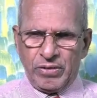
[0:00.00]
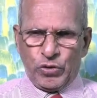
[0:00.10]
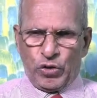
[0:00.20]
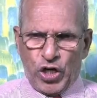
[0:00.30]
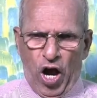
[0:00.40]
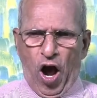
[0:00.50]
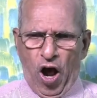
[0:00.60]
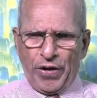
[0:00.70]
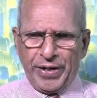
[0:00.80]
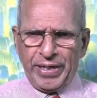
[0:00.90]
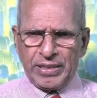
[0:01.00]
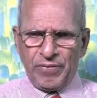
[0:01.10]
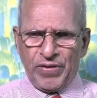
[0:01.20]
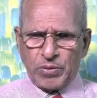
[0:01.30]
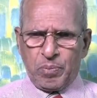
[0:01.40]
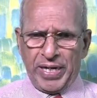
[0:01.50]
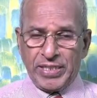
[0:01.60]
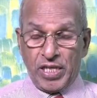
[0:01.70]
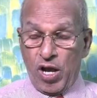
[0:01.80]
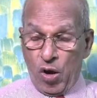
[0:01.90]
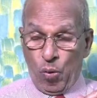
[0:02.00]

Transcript: to God in the first place?